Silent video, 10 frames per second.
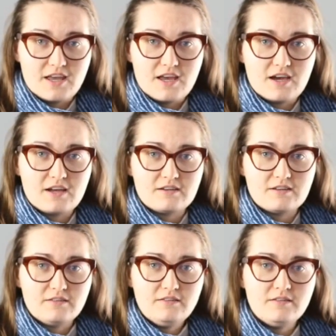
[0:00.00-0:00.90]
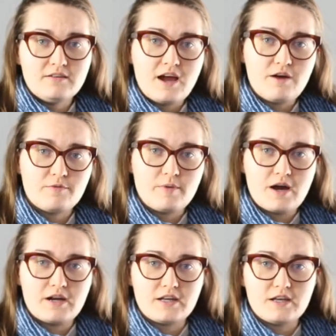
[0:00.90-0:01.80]
and how the
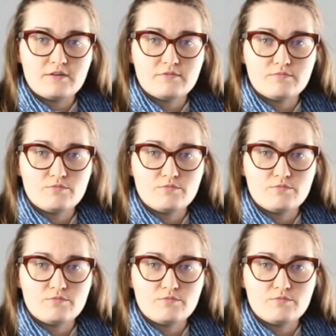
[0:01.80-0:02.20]
body